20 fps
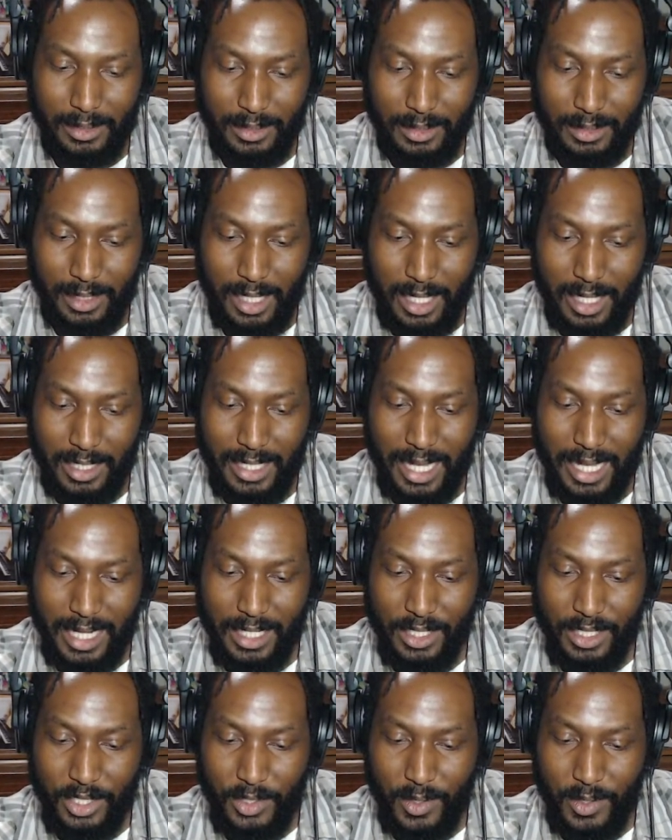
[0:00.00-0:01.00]
Assad
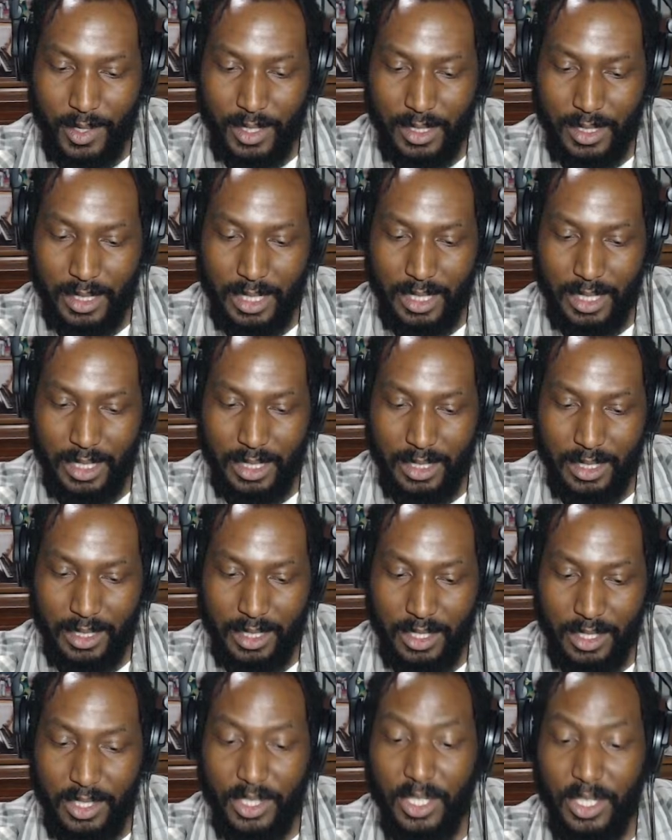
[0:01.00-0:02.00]

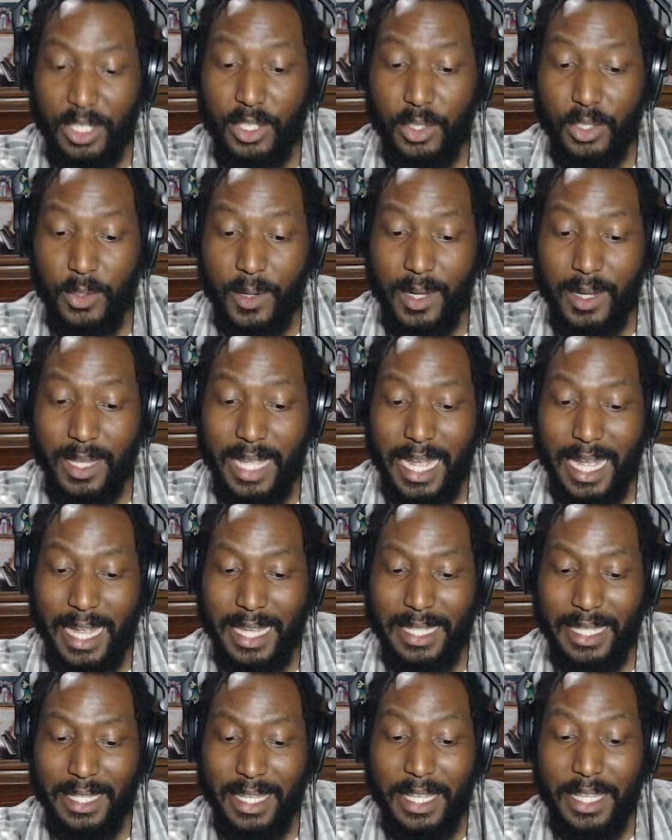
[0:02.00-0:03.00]

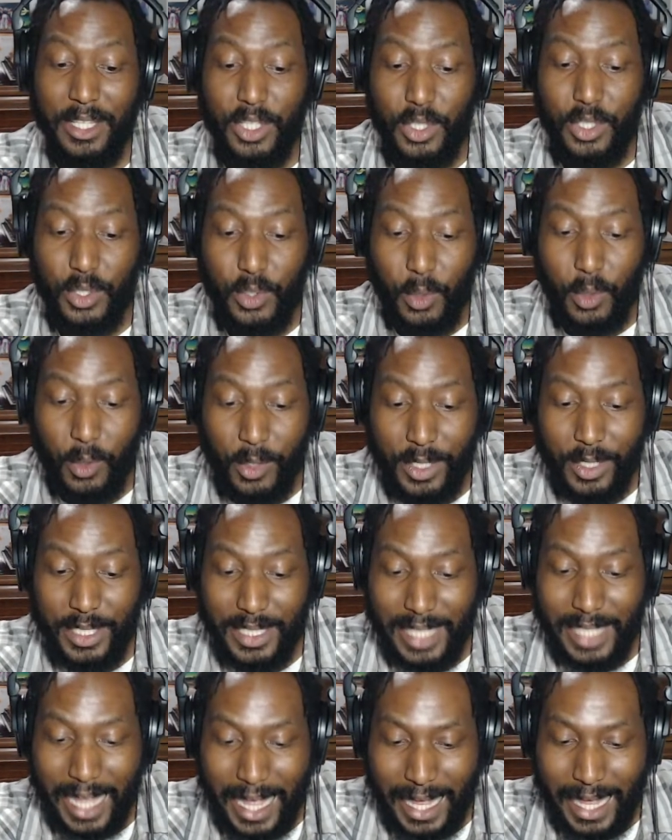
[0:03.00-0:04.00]

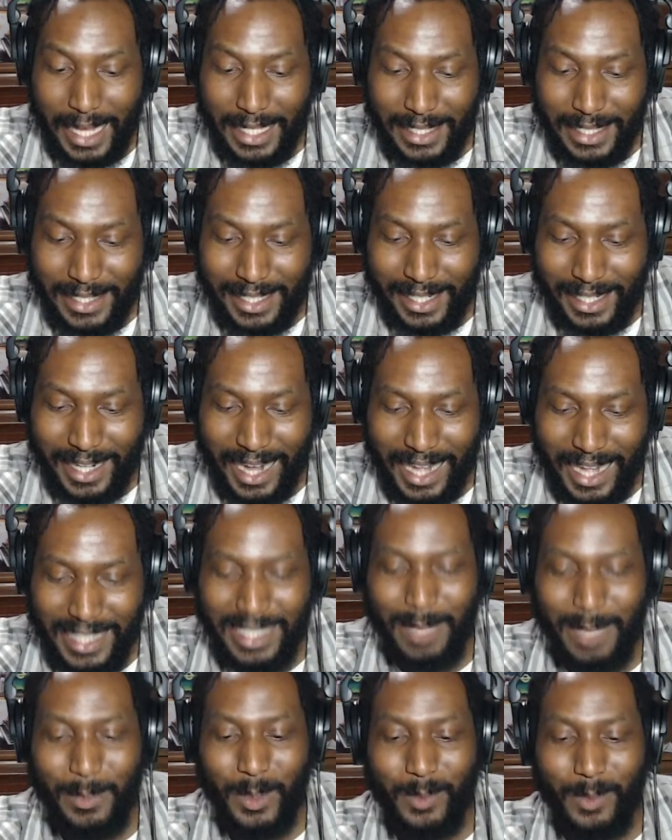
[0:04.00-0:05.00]
historicized the
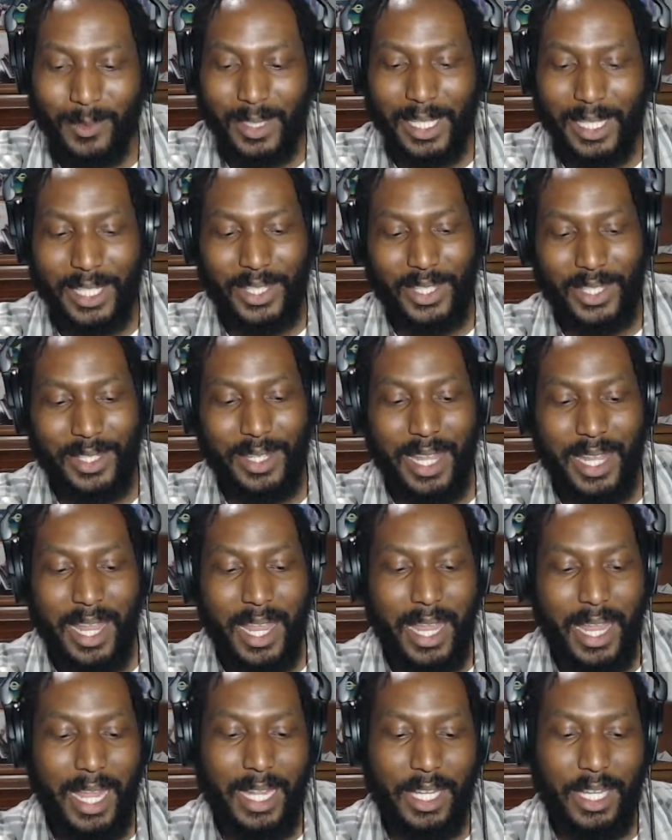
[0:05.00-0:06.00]
concept of religion
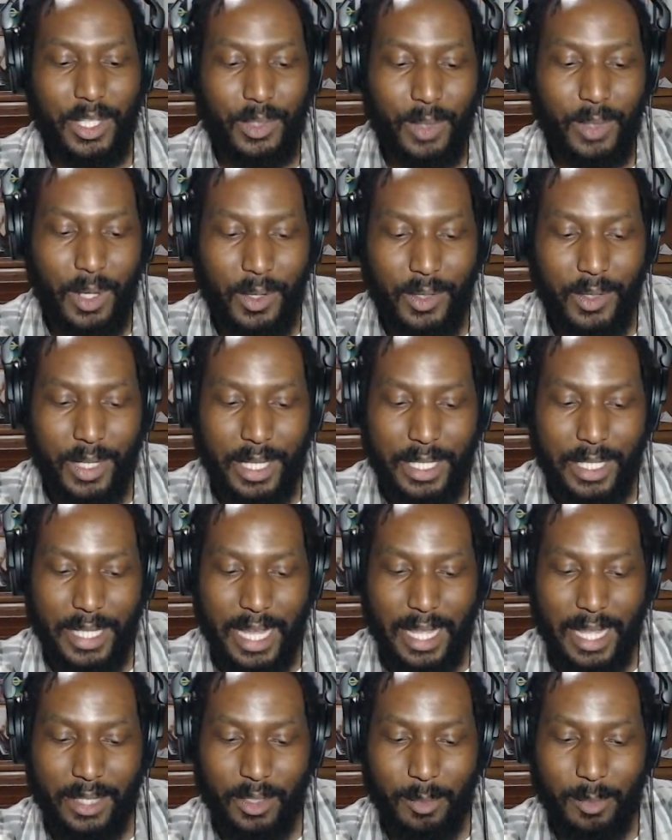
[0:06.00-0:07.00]
and its role in
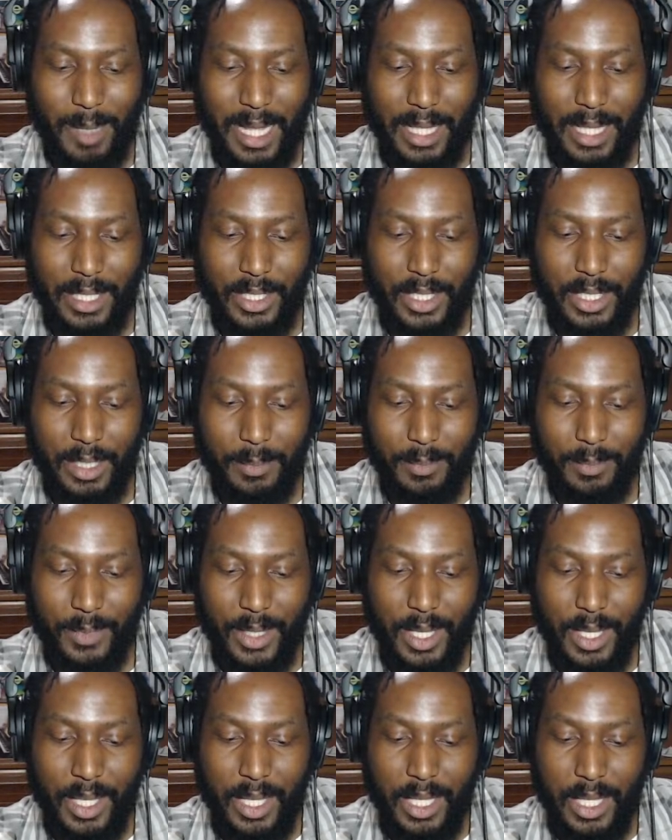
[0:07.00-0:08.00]
anthropology.
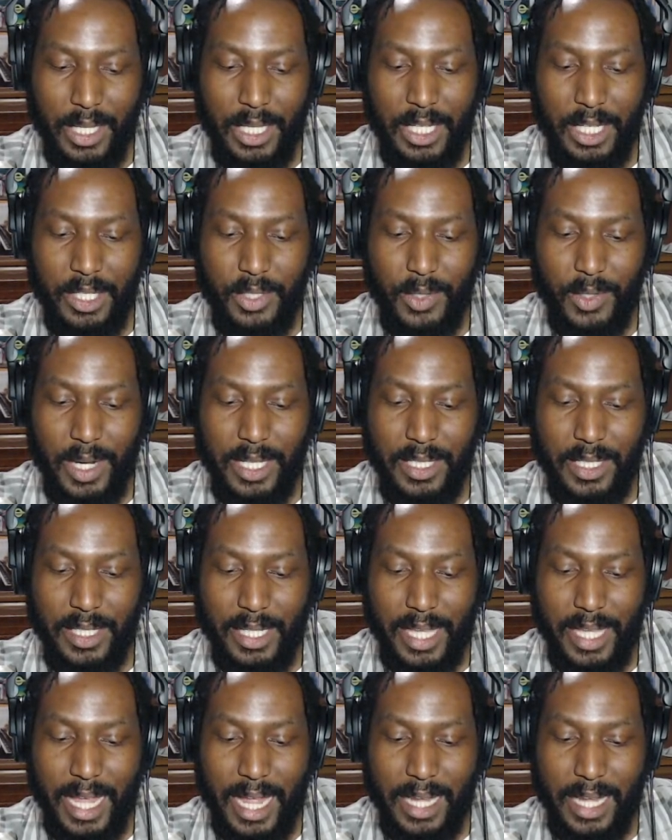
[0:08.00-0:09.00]
He traced the
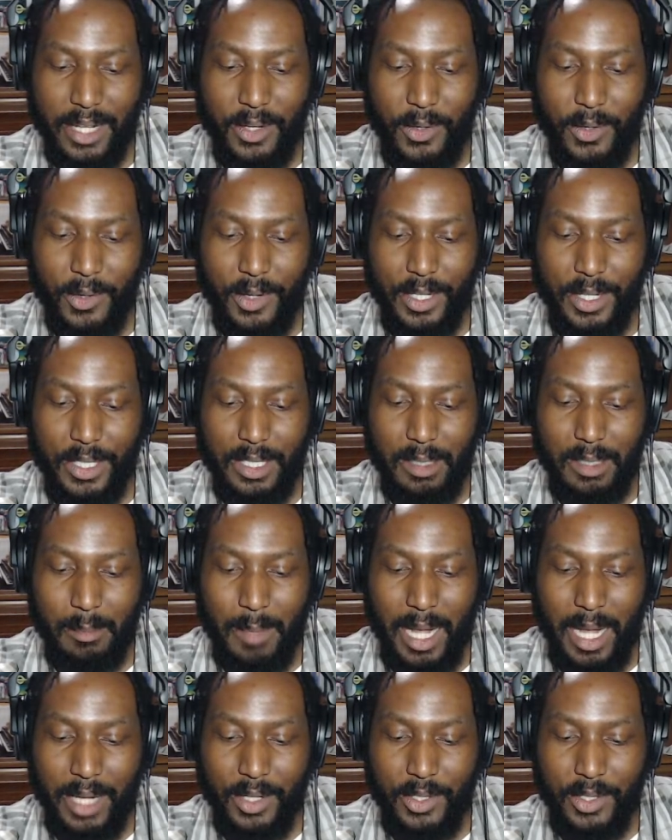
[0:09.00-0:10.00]
category's
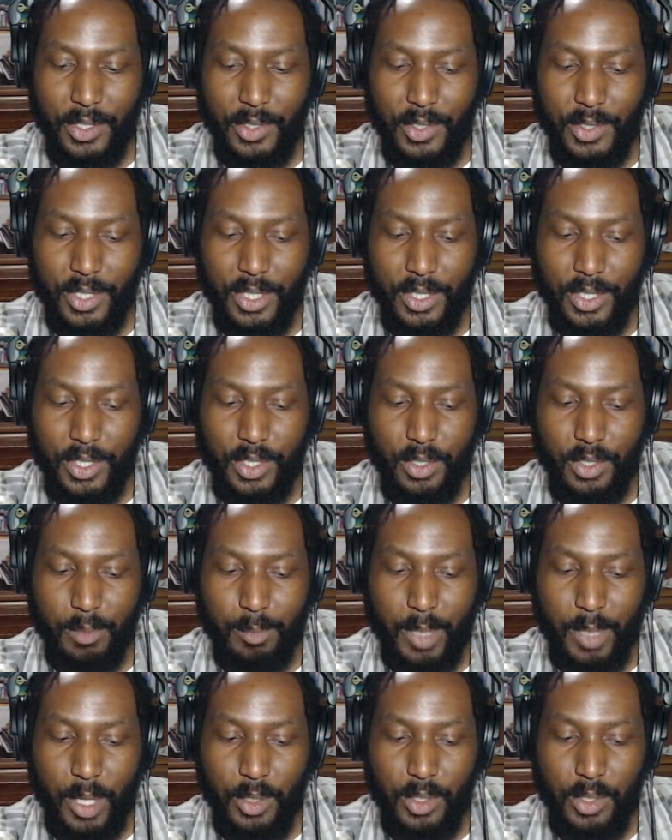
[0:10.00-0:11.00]
modern usage to
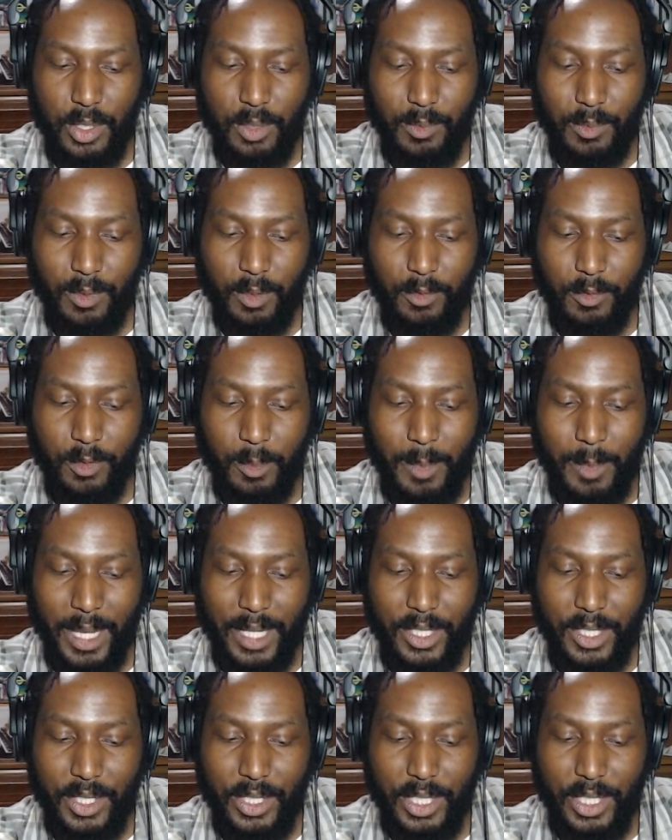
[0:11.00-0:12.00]

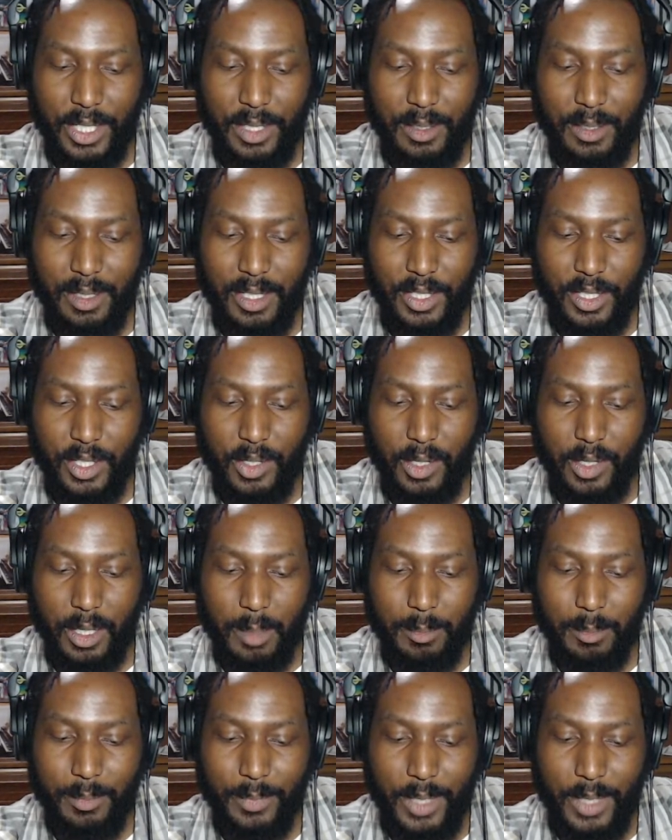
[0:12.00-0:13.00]
post-Reformation
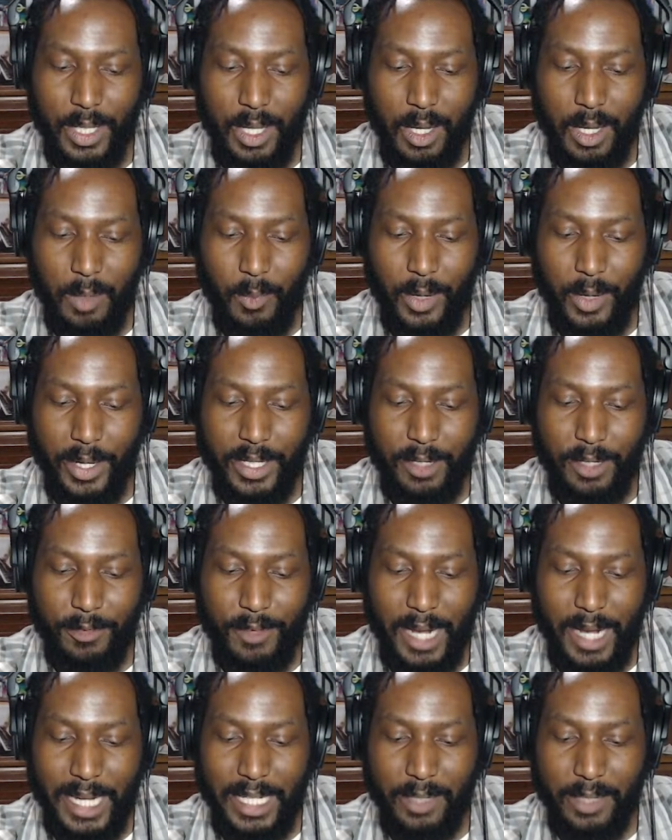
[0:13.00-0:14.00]
Europe, where
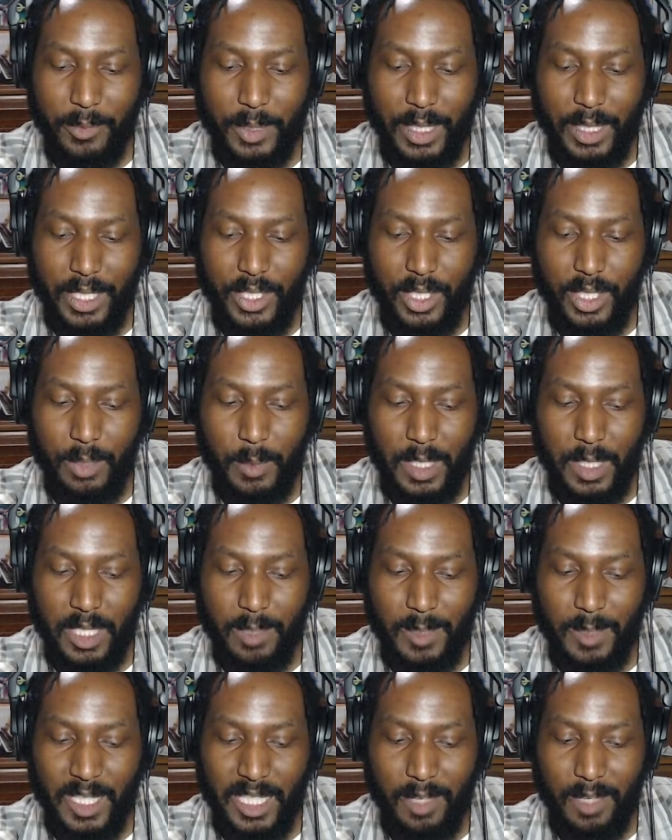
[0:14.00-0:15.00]
defining religion was a
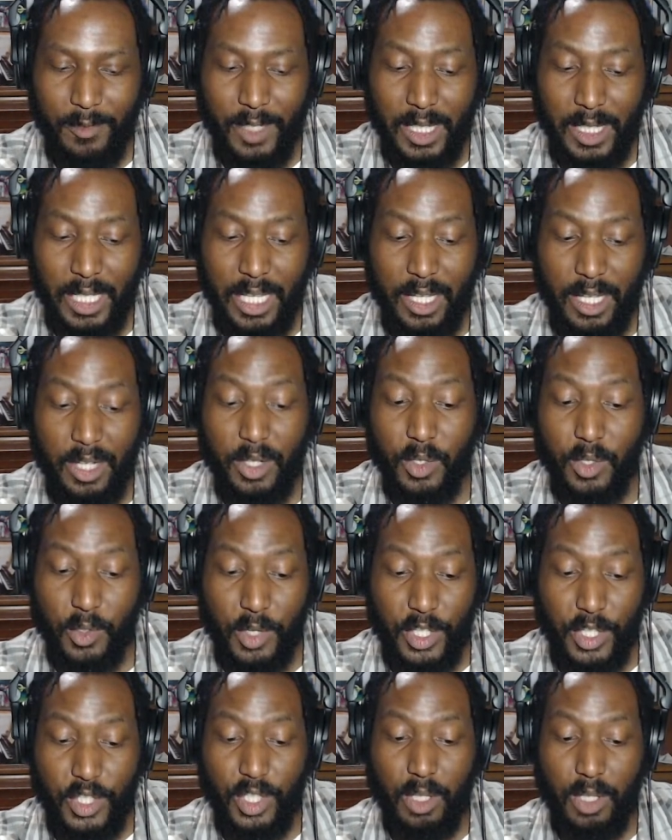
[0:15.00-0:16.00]
specifically
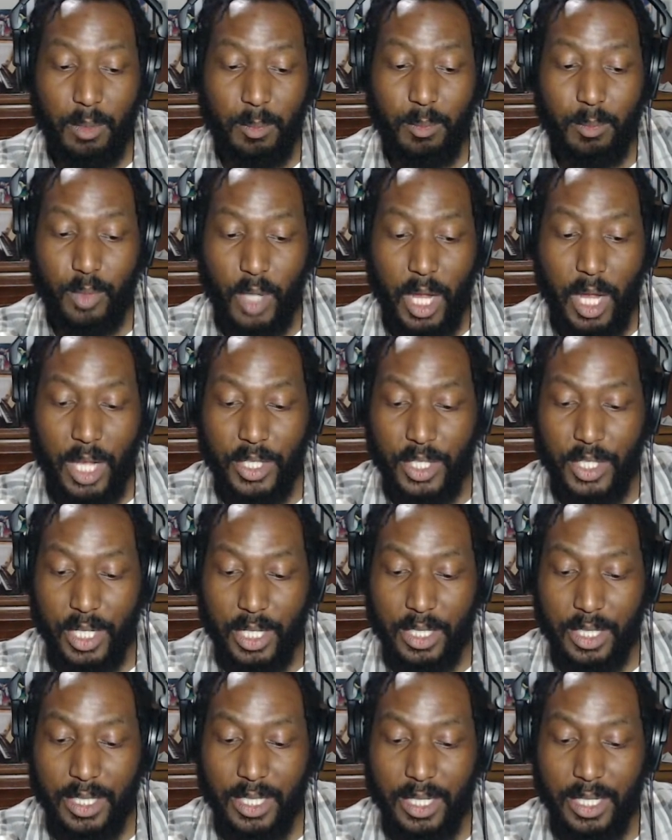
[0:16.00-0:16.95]
Christian project